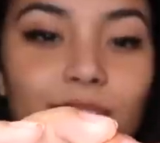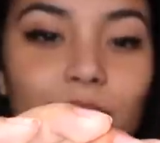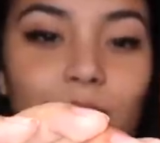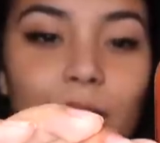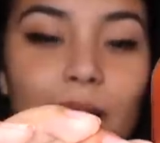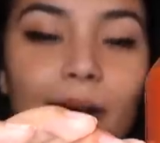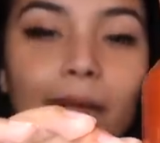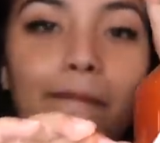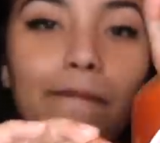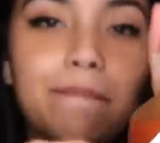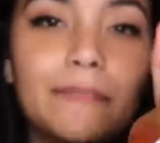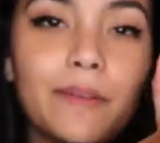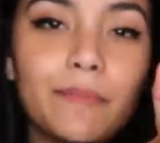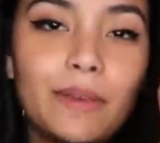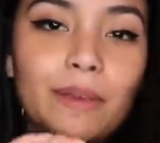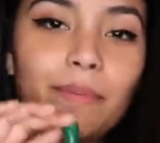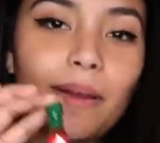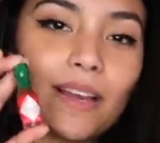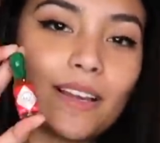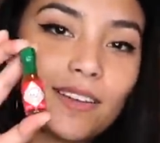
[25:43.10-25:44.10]
Wow.
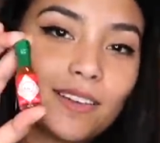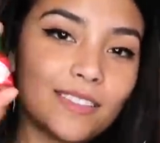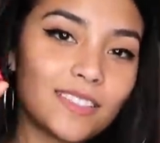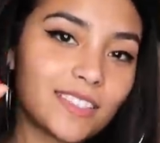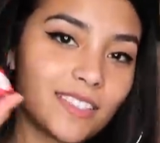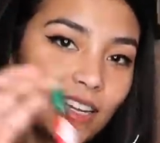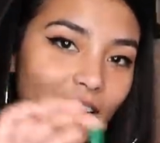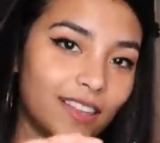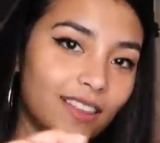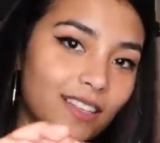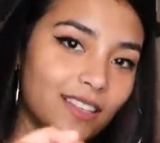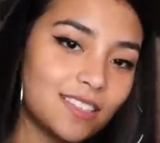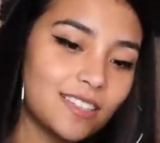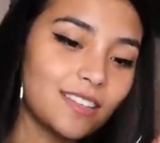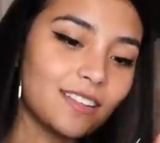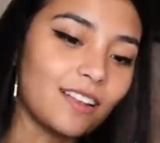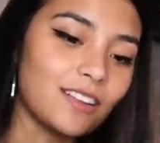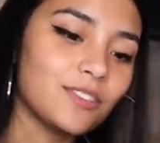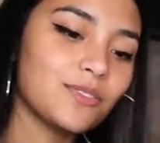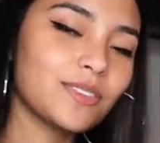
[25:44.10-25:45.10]
Me and Micah used to take these
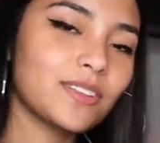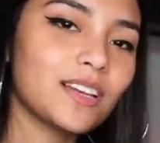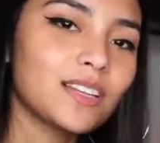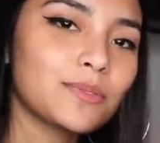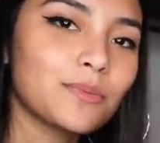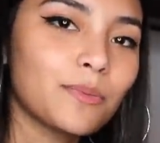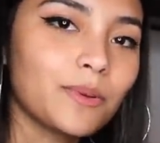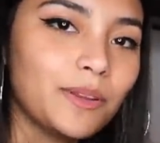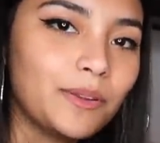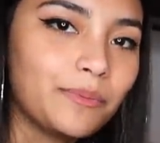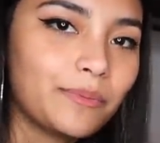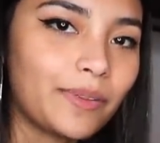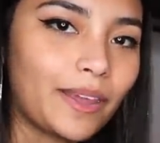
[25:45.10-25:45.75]
to lunch with us when we